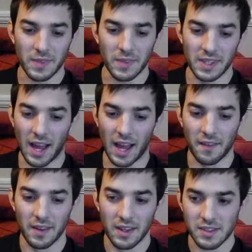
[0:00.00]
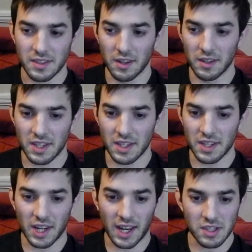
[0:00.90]
Yeah, so let's
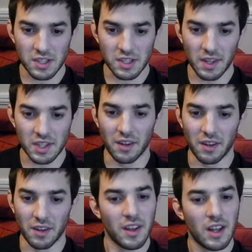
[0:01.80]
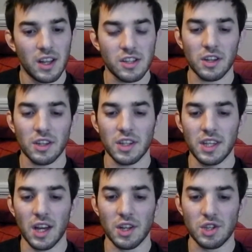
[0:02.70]
check out some other stuff. Let's look at
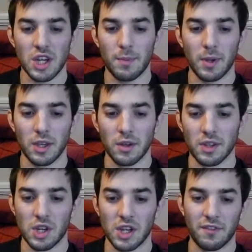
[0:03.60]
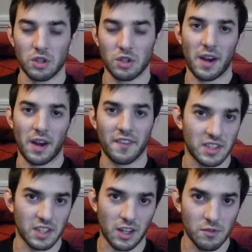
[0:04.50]
the GPU, the GeForce
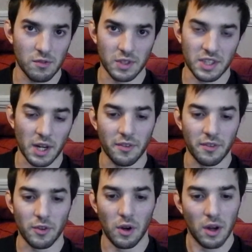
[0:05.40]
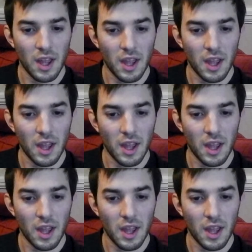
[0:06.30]
graphics that comes with the Tegra 4.